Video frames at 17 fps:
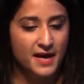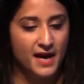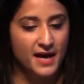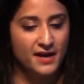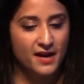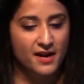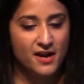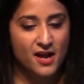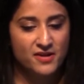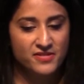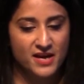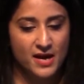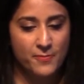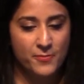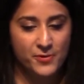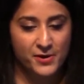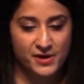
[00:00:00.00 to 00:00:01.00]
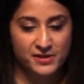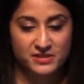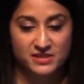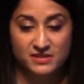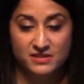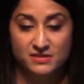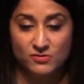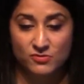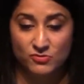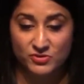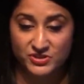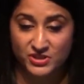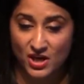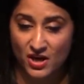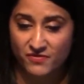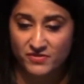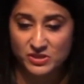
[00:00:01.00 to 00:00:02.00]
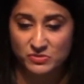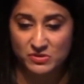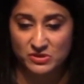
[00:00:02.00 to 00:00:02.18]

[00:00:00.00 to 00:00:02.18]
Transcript: And I know that a product or service